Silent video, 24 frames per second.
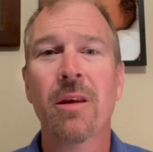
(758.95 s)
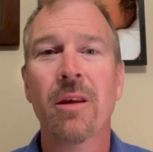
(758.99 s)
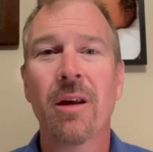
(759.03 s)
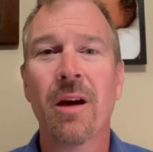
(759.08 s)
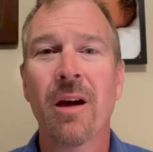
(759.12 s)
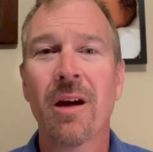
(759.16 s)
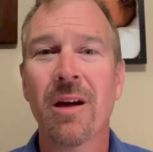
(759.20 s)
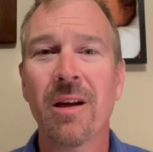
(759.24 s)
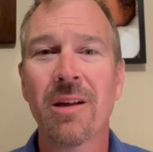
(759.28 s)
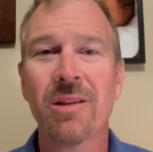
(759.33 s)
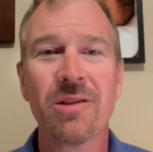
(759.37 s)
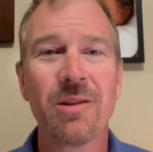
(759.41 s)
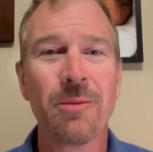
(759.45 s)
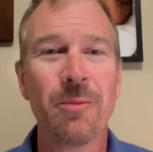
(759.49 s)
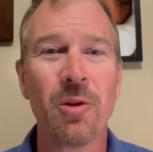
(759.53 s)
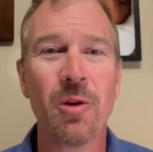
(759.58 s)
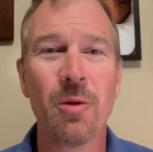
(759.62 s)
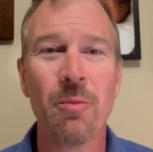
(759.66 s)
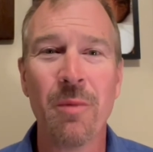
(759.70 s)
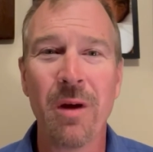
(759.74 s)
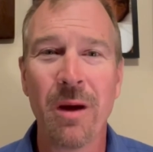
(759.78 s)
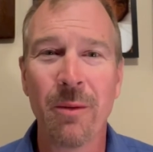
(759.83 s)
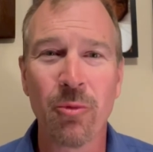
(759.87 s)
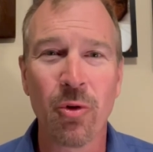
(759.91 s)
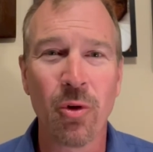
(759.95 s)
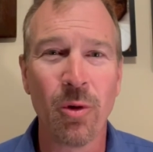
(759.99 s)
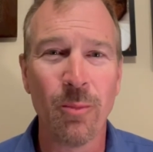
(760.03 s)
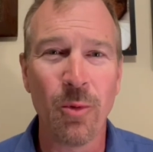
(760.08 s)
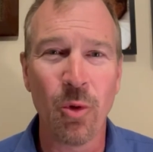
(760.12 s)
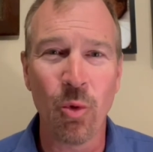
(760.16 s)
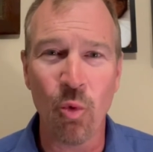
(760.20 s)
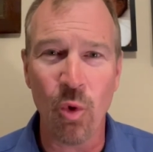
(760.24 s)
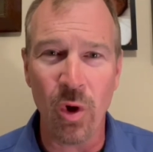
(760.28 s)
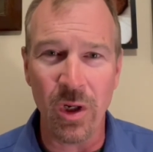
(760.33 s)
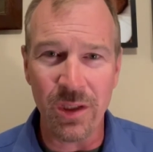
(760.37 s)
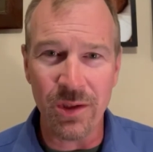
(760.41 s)
Some of the
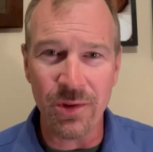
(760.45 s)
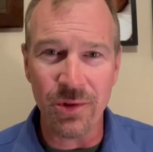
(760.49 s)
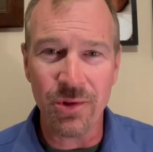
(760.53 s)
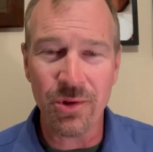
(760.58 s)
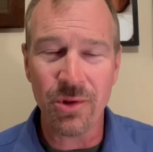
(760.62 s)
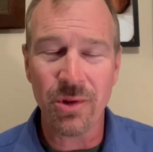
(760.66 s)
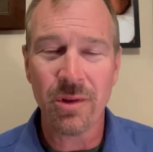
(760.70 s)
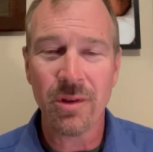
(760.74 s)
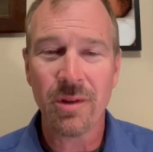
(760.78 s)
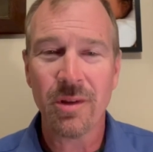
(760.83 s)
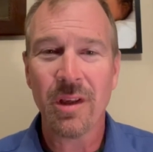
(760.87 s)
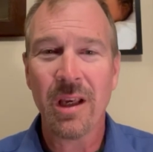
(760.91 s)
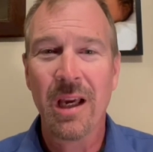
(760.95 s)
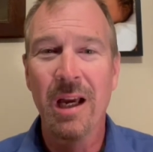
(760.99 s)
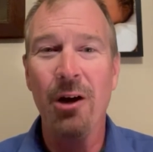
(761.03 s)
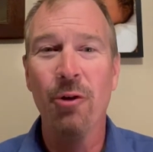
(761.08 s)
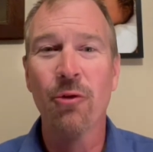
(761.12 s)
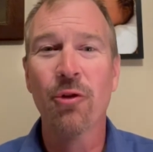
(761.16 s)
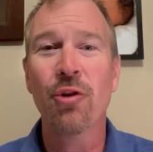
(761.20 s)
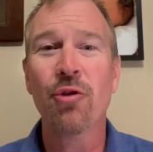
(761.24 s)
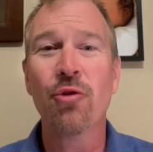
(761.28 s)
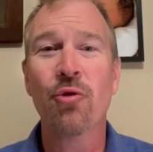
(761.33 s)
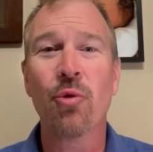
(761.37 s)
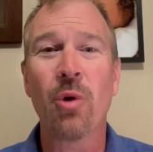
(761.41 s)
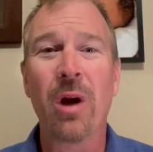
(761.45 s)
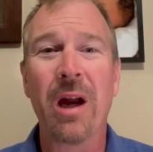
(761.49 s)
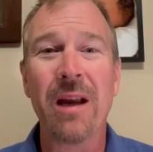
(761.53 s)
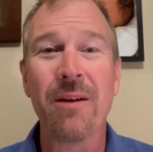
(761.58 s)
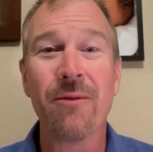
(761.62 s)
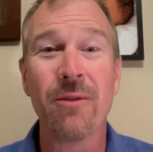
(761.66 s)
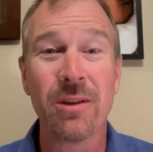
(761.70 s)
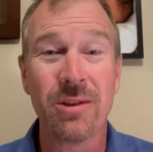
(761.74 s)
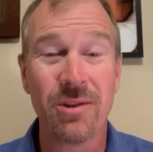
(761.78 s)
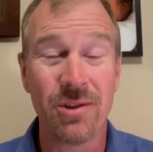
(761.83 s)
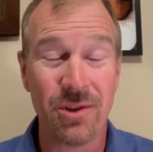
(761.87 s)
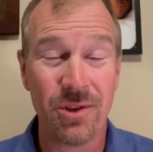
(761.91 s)
memorable ones. How to
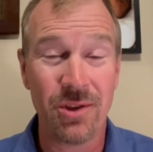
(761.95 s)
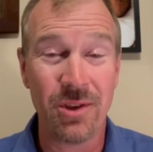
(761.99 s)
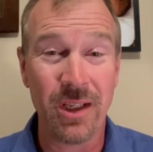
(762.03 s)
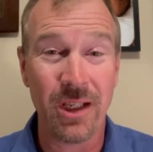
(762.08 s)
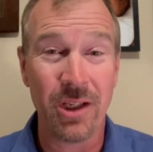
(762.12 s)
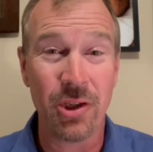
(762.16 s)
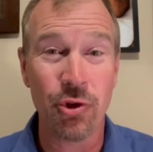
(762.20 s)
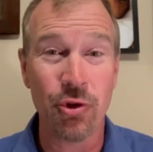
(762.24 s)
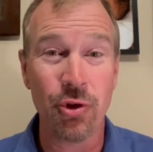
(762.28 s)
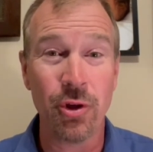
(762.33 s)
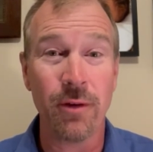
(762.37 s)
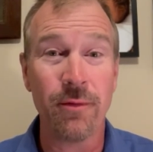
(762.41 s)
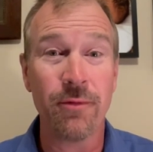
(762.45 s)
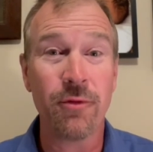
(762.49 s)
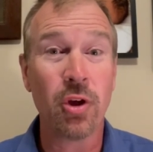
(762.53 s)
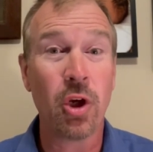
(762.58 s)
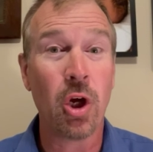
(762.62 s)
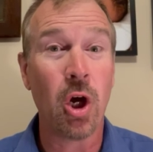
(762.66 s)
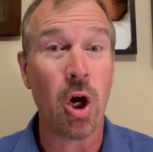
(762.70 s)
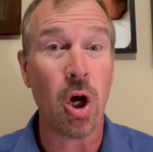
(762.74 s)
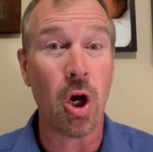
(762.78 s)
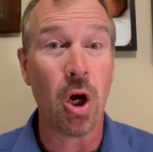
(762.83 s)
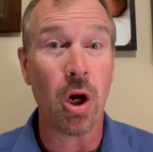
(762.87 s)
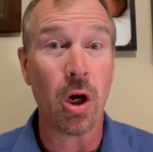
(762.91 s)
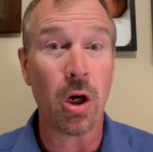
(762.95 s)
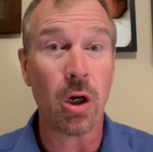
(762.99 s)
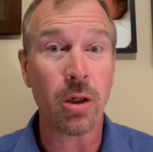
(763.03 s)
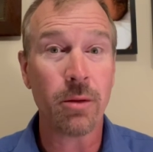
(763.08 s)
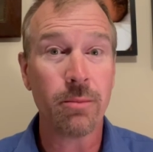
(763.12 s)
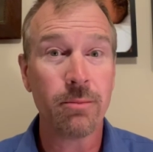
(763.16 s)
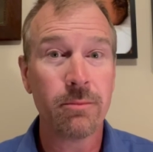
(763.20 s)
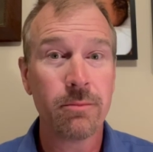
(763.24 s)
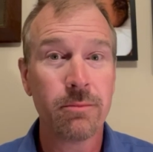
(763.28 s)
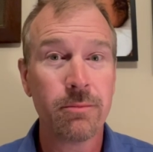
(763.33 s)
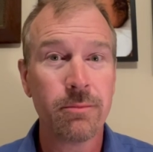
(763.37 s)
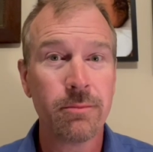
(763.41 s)
drive a stick shift car.
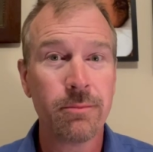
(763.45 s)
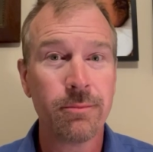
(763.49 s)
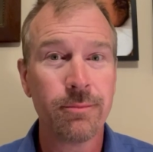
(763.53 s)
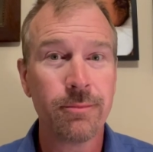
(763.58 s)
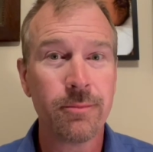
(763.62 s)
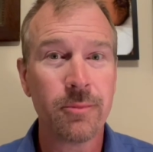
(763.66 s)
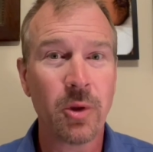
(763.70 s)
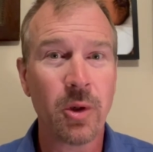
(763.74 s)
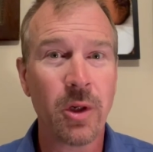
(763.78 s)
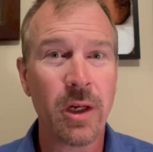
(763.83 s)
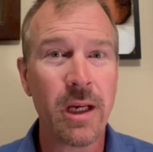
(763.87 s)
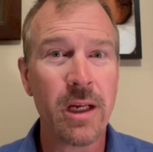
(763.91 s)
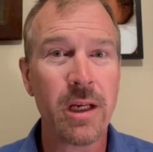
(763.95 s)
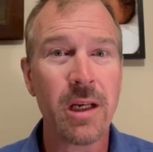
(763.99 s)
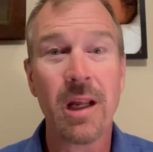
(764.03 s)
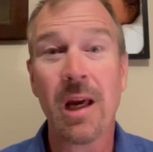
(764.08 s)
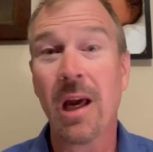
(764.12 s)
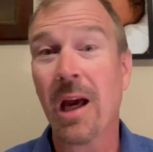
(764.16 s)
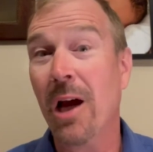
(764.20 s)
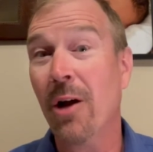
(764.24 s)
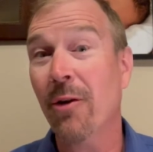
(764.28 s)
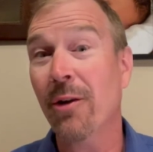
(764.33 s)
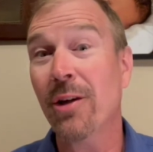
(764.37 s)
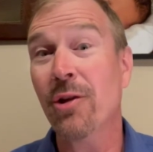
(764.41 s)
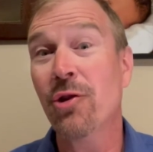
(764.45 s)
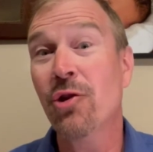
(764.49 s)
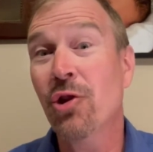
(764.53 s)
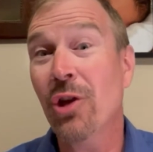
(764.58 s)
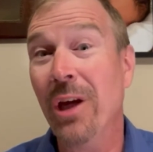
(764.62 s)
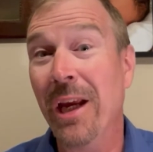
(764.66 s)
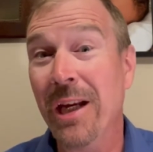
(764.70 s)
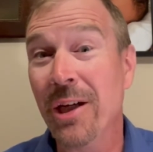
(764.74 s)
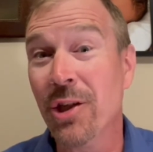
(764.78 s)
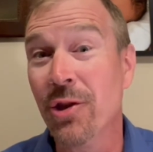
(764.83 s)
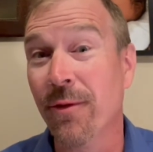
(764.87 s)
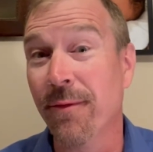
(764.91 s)
All right? How to
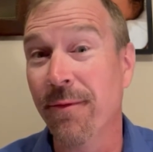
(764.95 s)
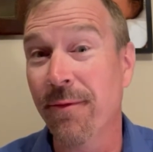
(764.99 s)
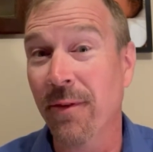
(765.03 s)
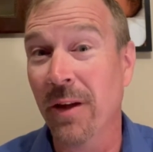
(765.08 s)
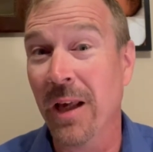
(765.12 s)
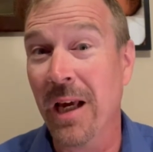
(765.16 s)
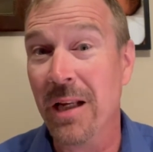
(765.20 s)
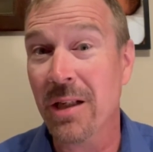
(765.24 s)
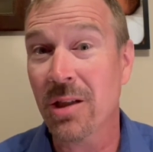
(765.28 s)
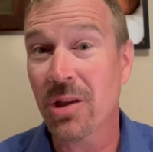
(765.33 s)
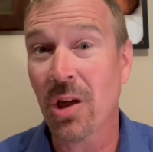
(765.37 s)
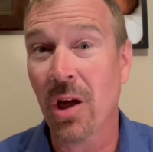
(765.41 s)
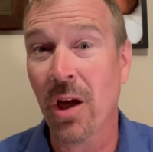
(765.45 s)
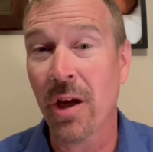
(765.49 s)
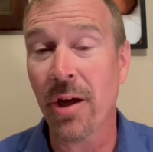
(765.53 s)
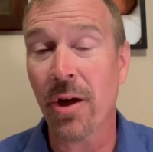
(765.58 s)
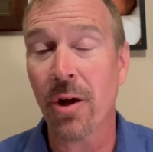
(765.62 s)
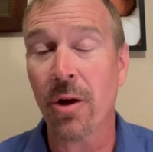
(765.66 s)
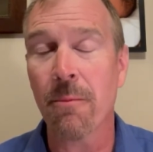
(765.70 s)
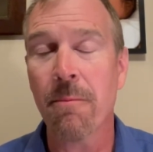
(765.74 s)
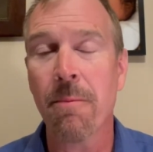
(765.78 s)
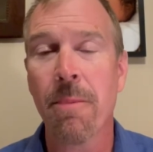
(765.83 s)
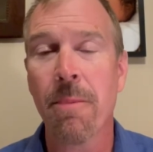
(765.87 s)
change a flat tire.